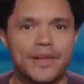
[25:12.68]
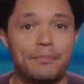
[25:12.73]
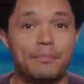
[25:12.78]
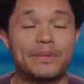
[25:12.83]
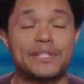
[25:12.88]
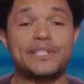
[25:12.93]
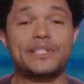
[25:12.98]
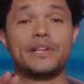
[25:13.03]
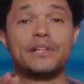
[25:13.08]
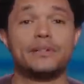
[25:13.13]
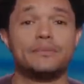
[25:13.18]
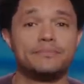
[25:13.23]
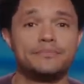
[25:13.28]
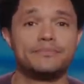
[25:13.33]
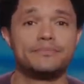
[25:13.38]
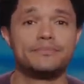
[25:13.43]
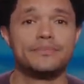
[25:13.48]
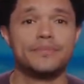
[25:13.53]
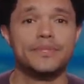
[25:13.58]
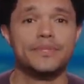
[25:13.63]
But still,
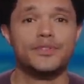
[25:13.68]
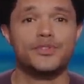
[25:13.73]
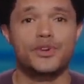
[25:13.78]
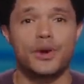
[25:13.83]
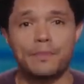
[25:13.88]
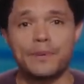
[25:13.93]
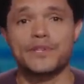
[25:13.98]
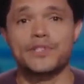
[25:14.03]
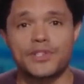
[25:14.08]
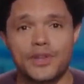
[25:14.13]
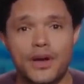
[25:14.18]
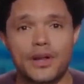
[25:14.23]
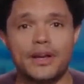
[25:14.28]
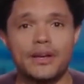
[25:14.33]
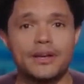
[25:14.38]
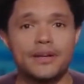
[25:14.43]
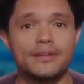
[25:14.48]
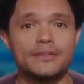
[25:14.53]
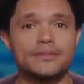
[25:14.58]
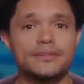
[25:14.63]
Trump has
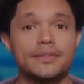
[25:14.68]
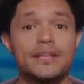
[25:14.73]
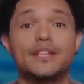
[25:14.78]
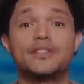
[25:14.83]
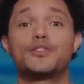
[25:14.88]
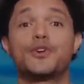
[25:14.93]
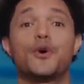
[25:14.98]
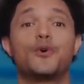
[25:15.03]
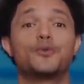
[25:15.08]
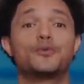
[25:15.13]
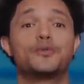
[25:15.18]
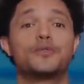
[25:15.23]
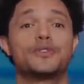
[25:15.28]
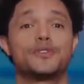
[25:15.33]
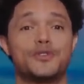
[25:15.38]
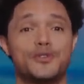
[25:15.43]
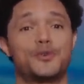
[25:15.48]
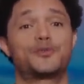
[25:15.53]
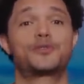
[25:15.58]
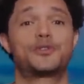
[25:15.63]
started his own
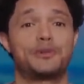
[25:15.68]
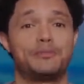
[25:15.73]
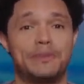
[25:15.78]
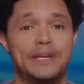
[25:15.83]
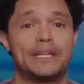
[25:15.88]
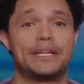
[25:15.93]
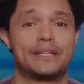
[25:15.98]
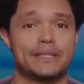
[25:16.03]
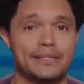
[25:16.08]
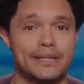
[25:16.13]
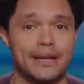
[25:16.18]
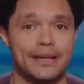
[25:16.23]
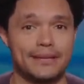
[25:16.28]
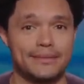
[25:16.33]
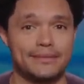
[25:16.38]
social media site,